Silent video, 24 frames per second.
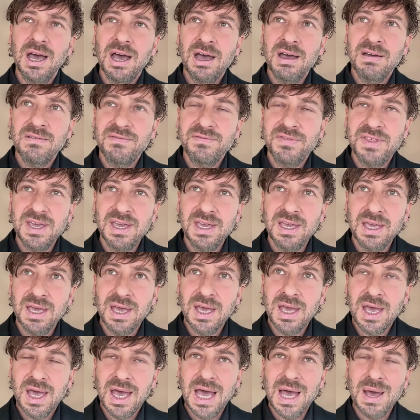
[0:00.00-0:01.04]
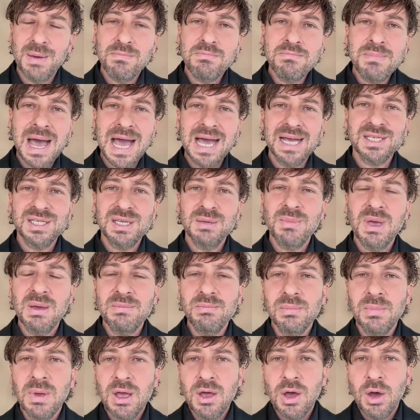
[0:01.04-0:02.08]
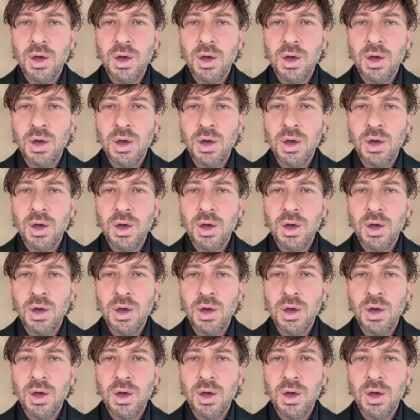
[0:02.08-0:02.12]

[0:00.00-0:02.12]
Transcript: of the maximum